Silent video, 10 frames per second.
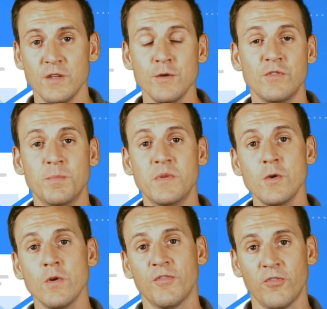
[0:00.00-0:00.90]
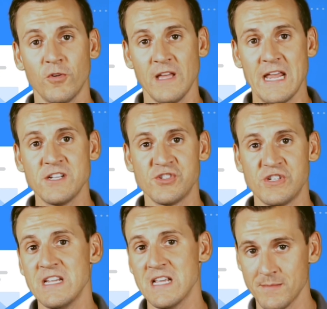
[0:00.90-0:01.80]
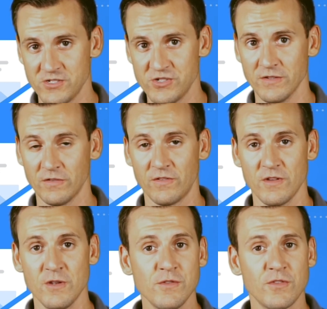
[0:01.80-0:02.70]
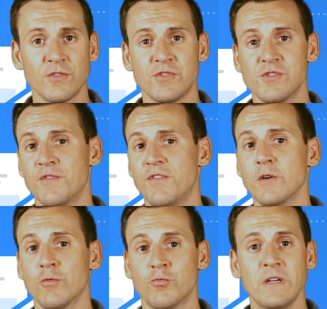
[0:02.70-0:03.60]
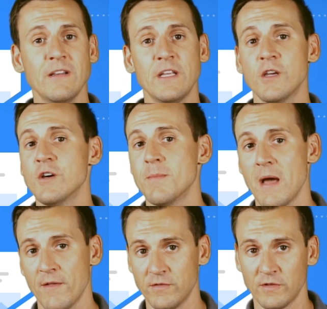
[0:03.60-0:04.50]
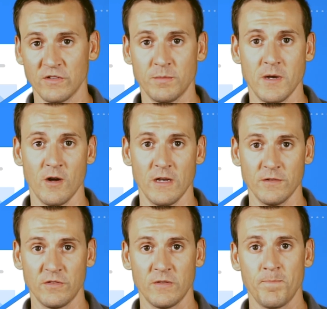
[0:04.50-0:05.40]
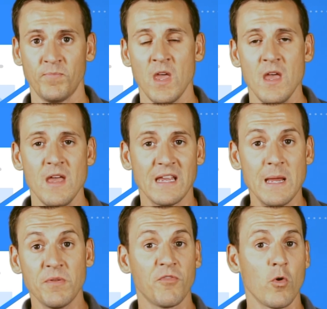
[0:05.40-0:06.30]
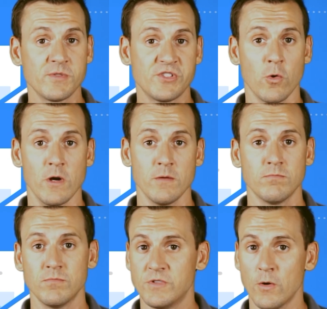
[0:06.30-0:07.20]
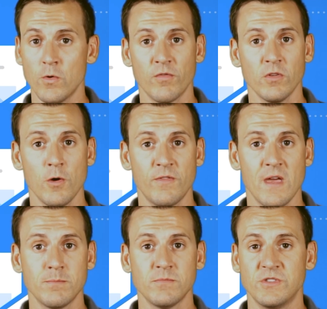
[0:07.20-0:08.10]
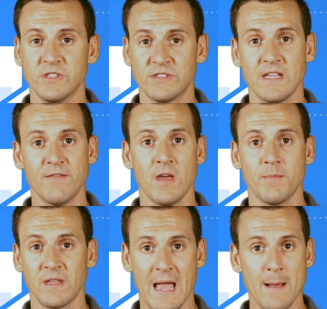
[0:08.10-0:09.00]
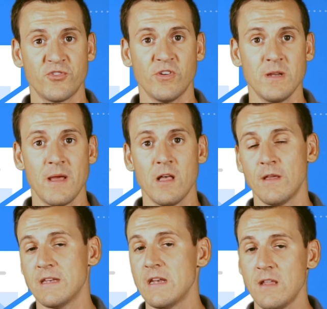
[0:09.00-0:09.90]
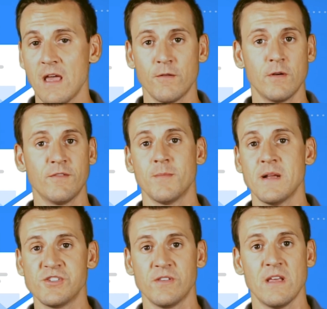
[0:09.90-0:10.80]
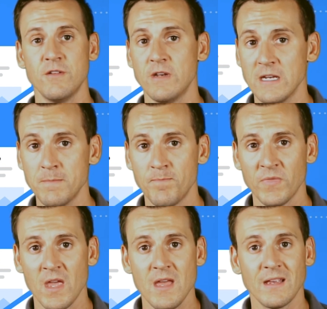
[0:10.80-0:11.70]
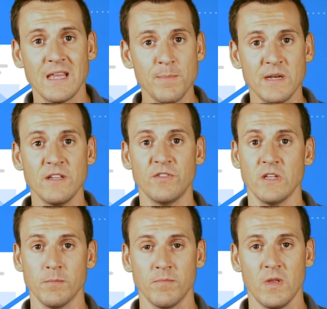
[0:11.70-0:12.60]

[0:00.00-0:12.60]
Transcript: Use beautiful HD images. The user should feel really good about this experience. Keep the forms short. Don't overload them. Just give them the capture email and any other information that you need. Keep it easy.